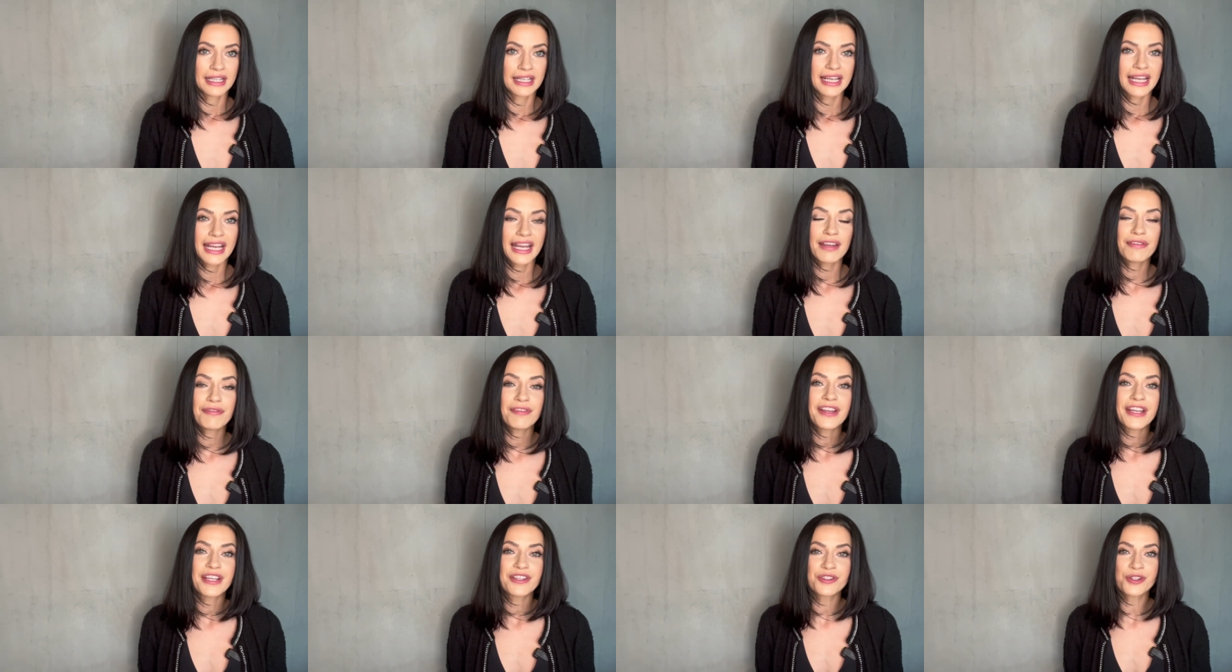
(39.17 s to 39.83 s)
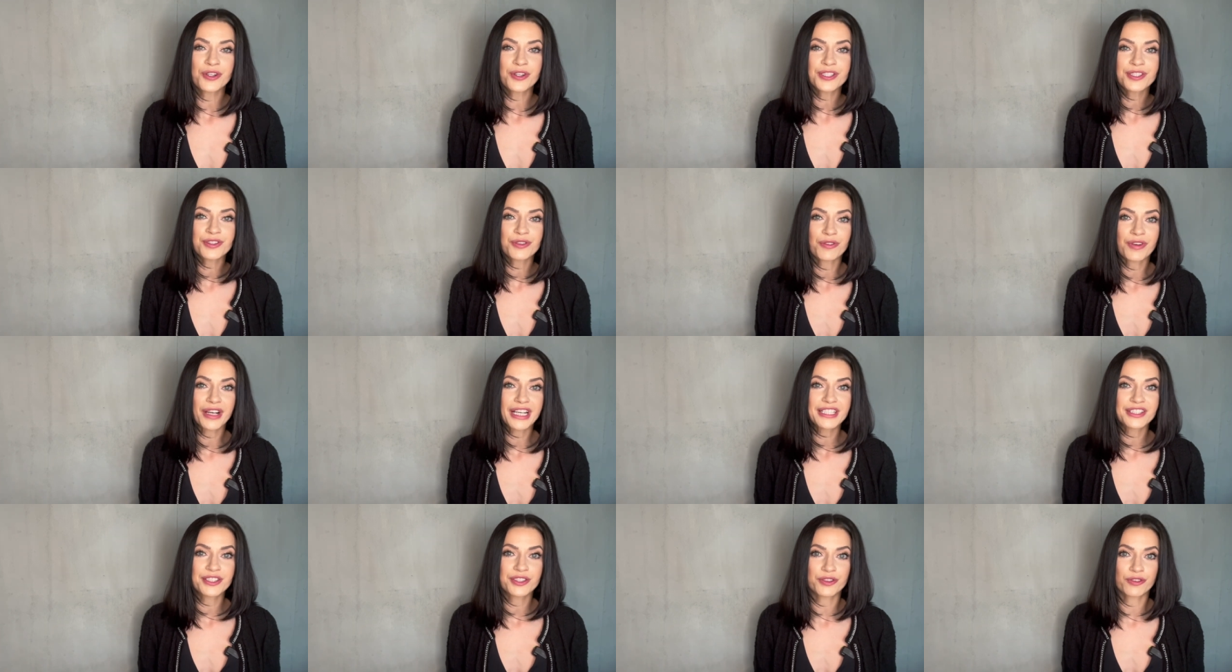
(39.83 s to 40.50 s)
If interest
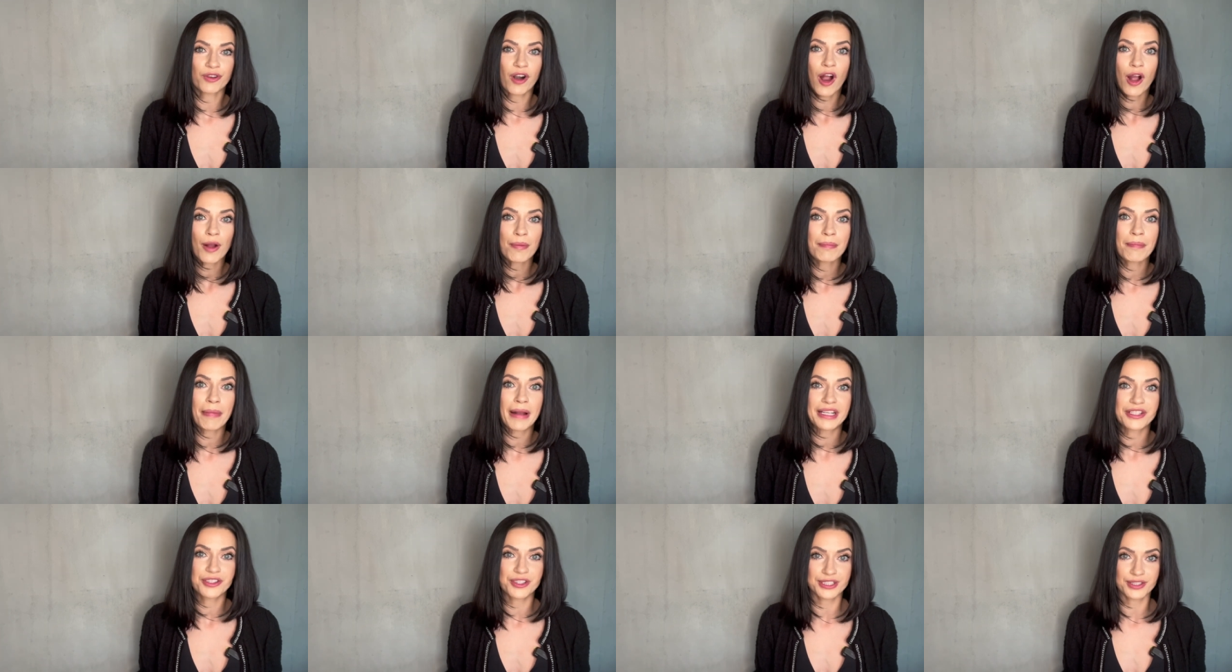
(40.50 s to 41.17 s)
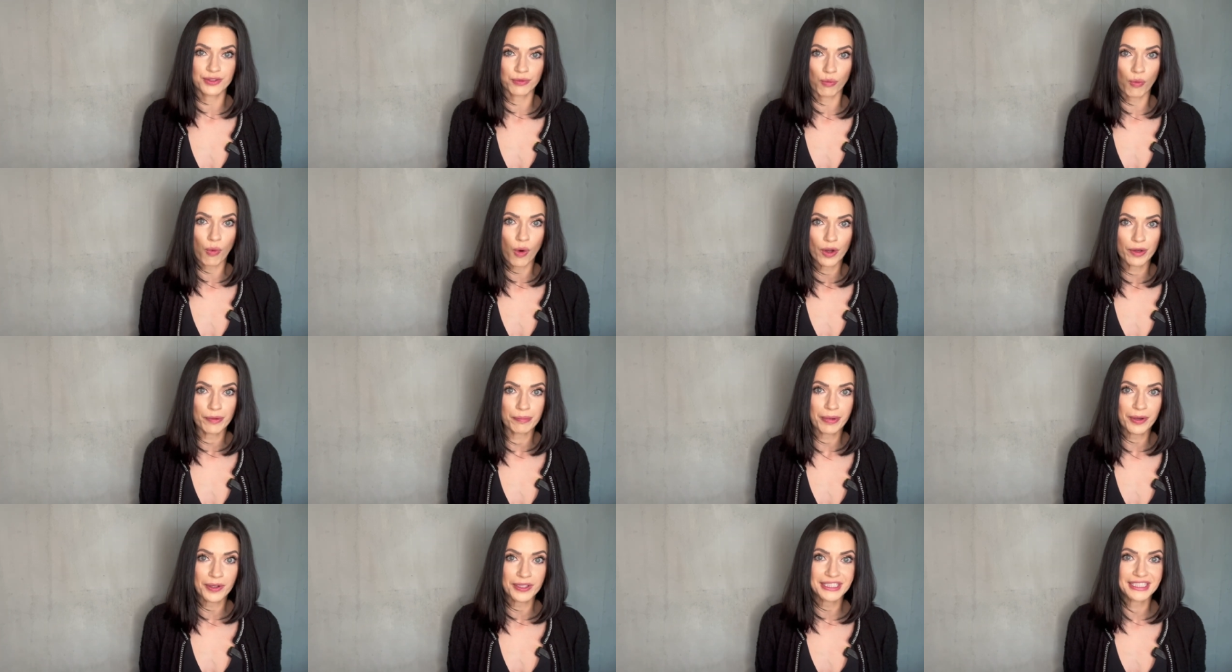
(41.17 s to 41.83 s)
rates drop by just
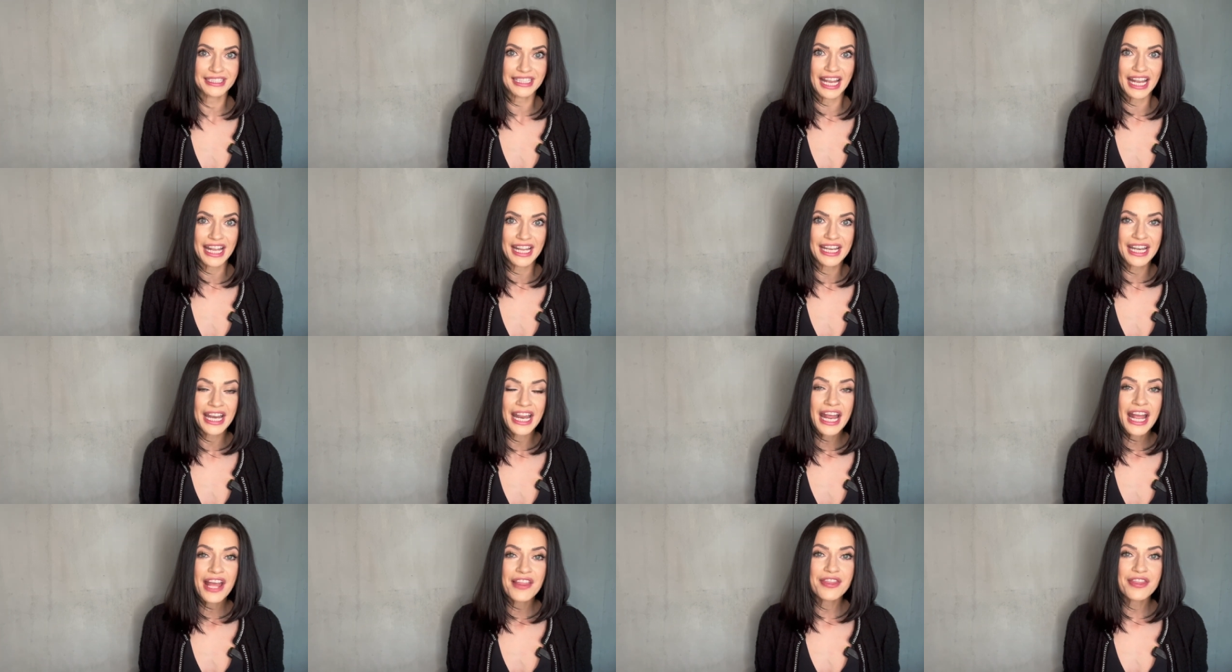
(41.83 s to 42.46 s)
one percent,